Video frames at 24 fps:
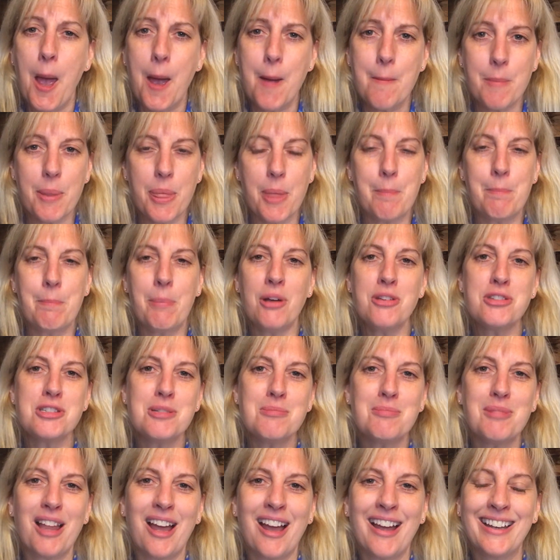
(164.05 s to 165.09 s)
But the
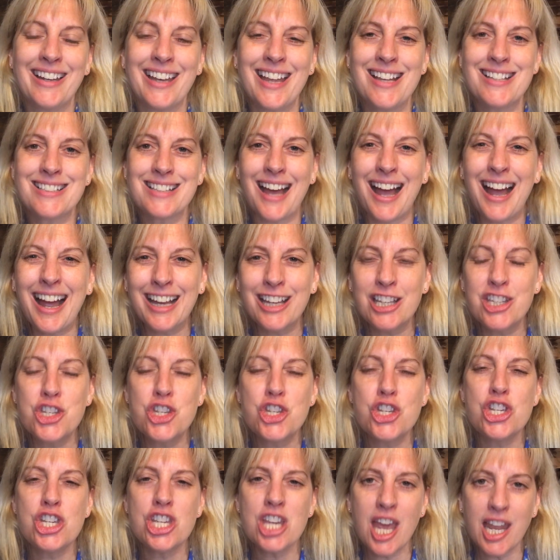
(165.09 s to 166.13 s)
bottom line is, I
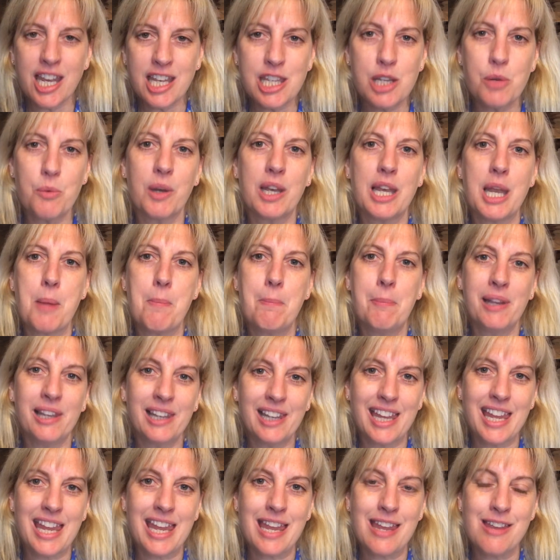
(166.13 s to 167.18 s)
genuinely
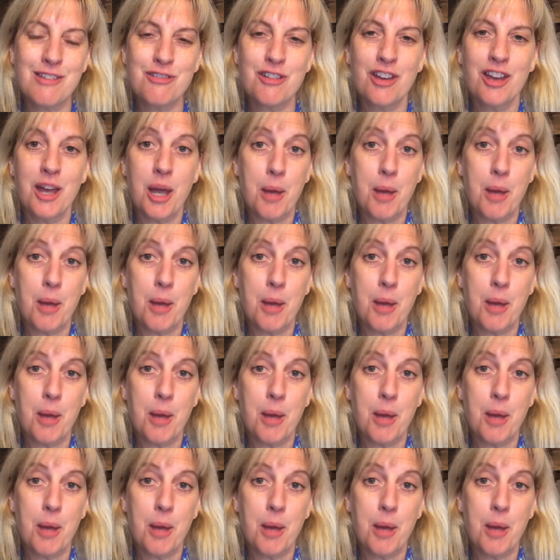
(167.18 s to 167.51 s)
believe,